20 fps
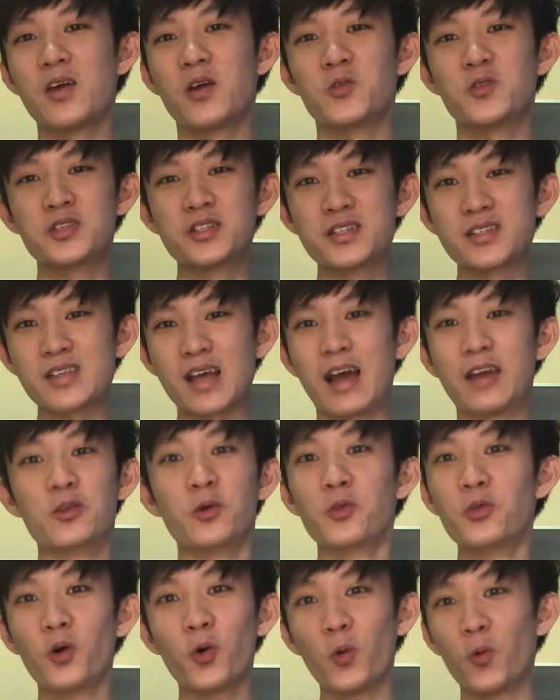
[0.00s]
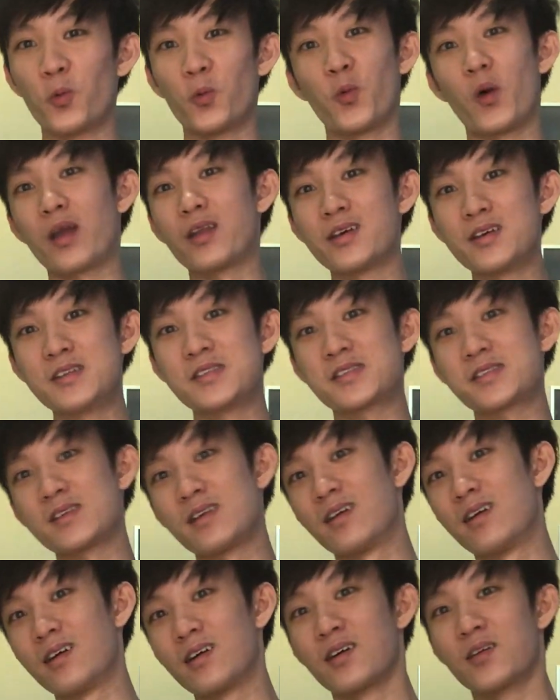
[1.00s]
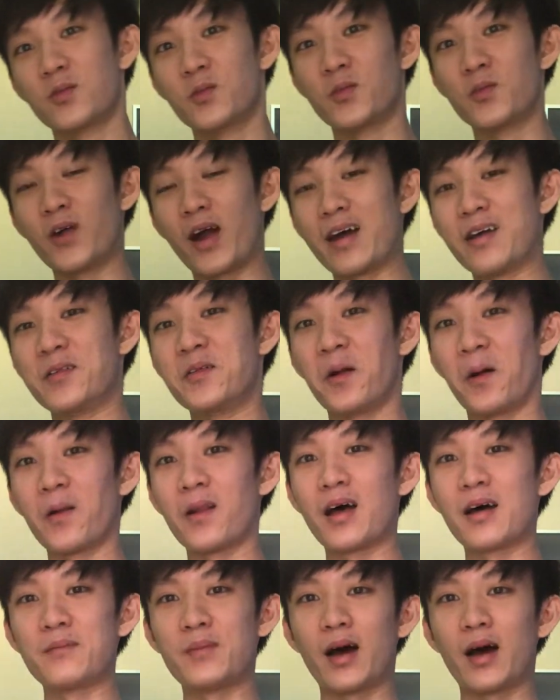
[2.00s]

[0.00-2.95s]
which is, I don't know whether it's right or not,